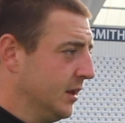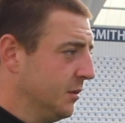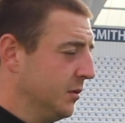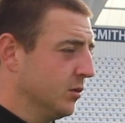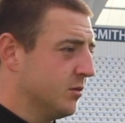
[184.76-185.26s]

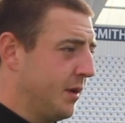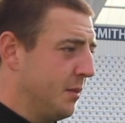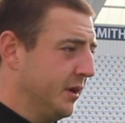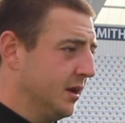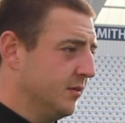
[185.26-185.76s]
then we look to
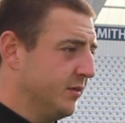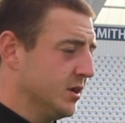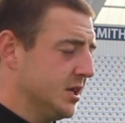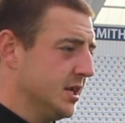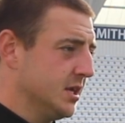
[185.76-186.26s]
bat big in the
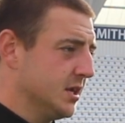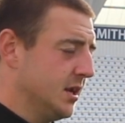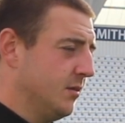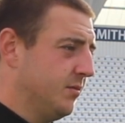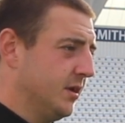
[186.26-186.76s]
first innings and
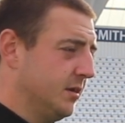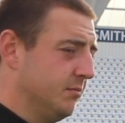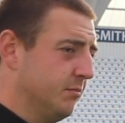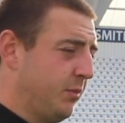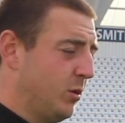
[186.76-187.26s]
hopefully
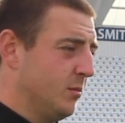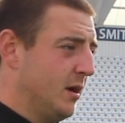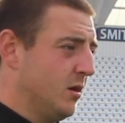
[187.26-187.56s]
bowl them